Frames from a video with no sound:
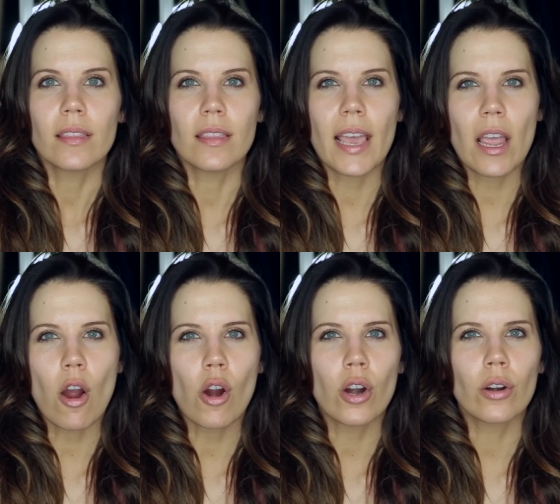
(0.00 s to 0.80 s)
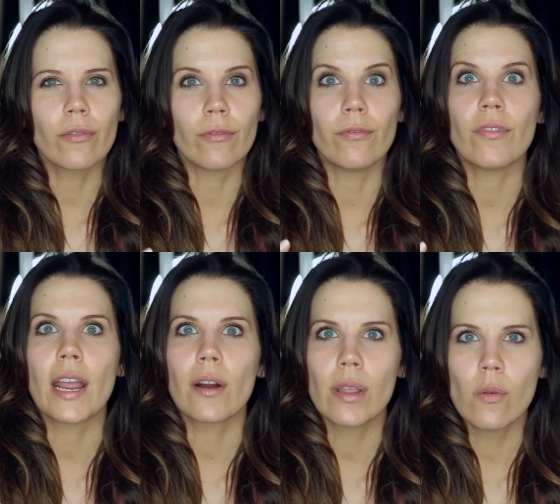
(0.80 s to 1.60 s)
They are
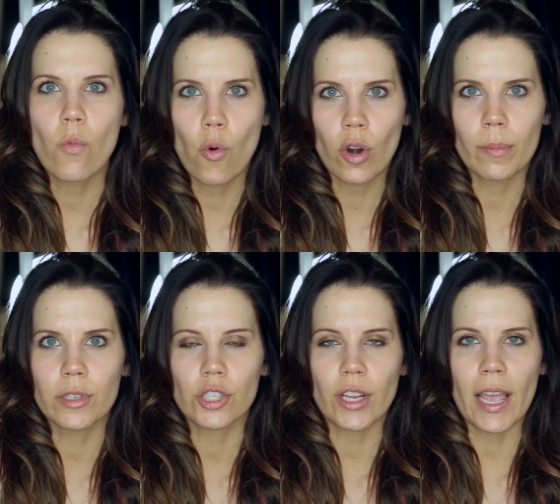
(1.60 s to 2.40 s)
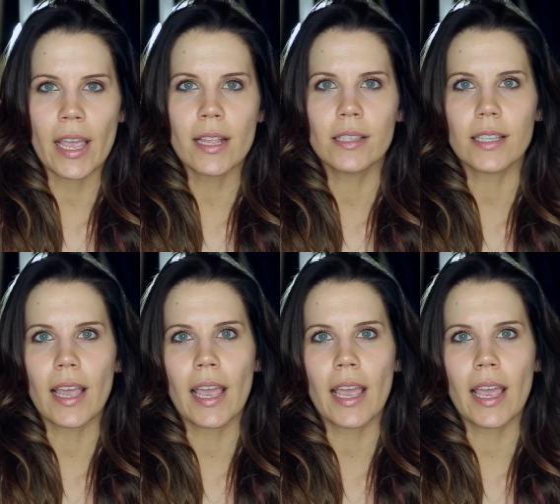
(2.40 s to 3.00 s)
very warm shades